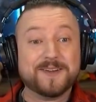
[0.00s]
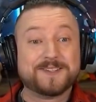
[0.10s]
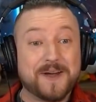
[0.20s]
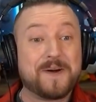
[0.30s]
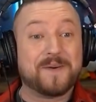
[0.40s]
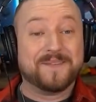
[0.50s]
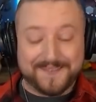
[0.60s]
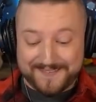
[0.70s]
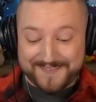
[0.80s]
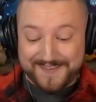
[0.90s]

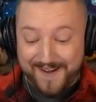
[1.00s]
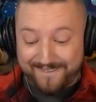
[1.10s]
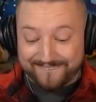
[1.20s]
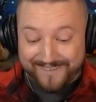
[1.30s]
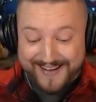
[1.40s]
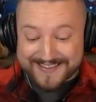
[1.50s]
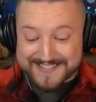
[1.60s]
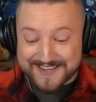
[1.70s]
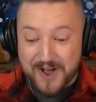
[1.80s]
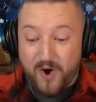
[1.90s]
Dude. Yo, what?
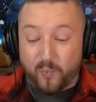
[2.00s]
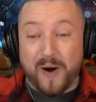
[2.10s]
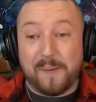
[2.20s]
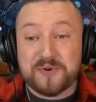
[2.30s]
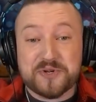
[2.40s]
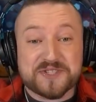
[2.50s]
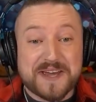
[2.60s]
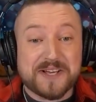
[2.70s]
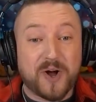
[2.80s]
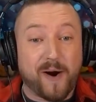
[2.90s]
Why would you cycle